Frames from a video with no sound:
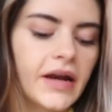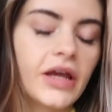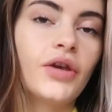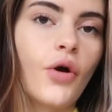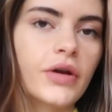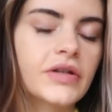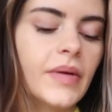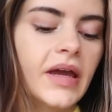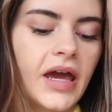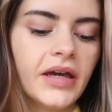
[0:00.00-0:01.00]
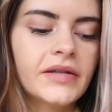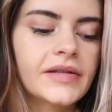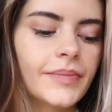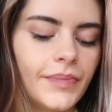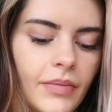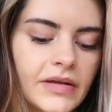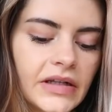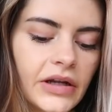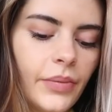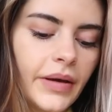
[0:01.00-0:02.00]
adding yogurt to my cakes
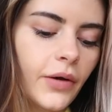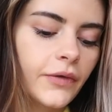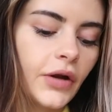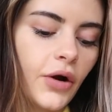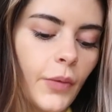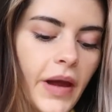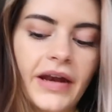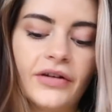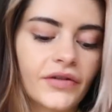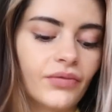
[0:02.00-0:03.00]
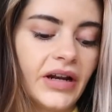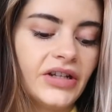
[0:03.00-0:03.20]
because a little bit goes a long way and it just